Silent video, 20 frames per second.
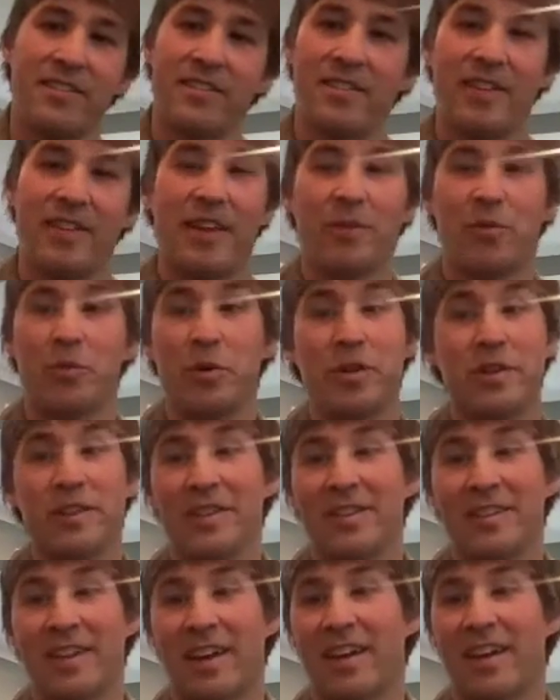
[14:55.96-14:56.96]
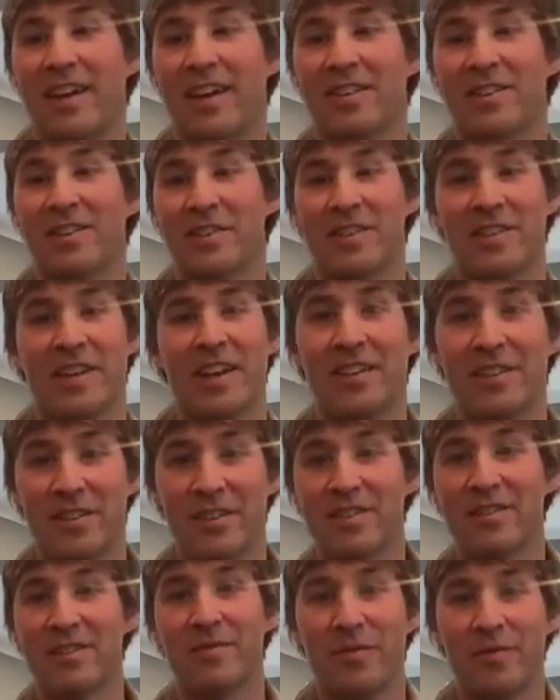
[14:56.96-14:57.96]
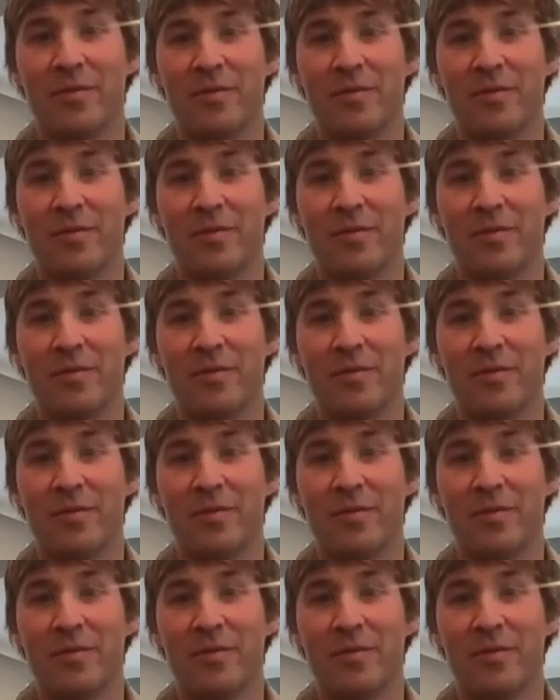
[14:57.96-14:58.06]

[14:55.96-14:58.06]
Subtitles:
really, as you say, just